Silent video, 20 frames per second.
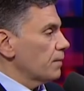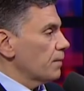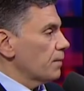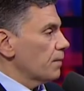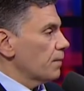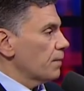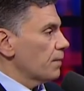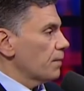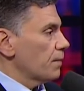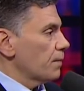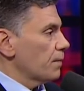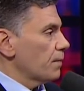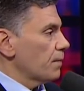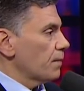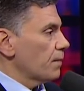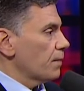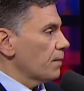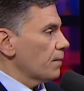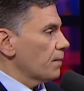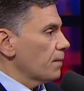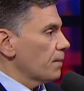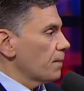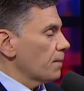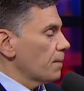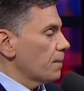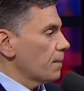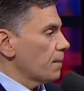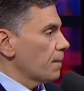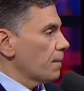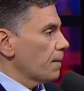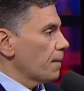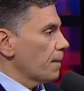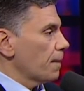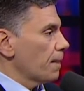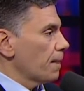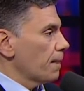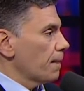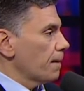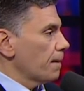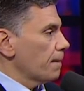
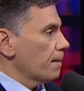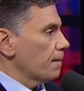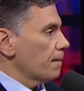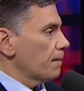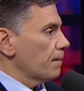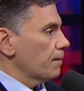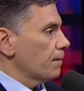No words are spoken by the person on screen.